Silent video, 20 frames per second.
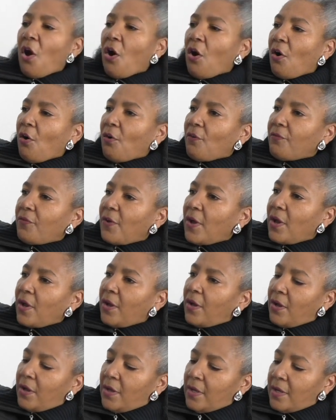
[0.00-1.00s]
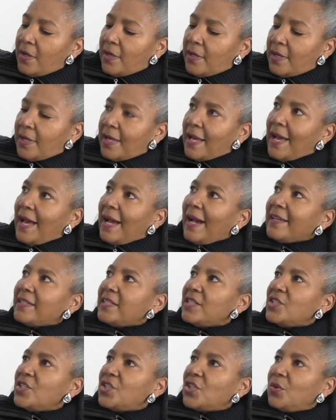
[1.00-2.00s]
of
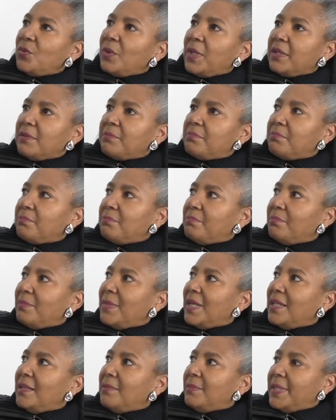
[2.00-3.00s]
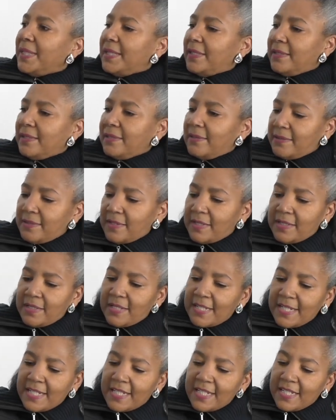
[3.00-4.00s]
adding to it, maybe
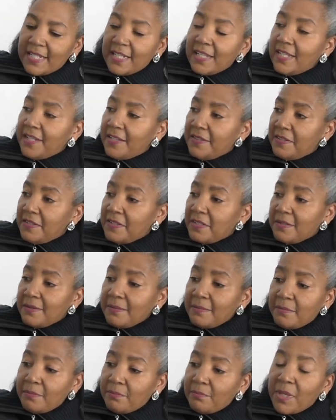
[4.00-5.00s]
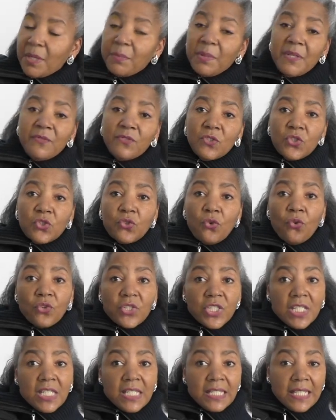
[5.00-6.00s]
sleeves, maybe even
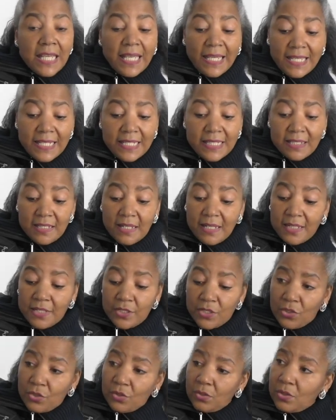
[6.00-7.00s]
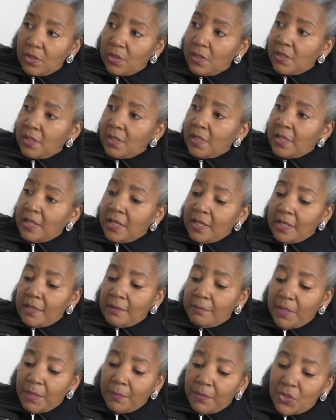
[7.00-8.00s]
shortening it a little,
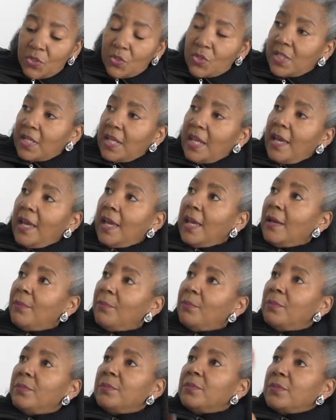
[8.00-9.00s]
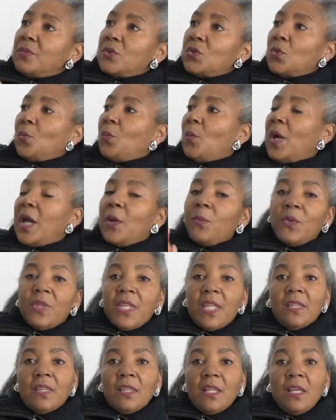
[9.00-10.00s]
and maybe using a hem somewhere
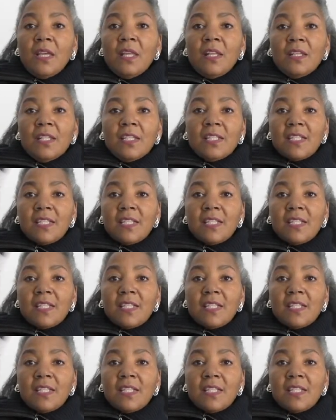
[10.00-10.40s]
within the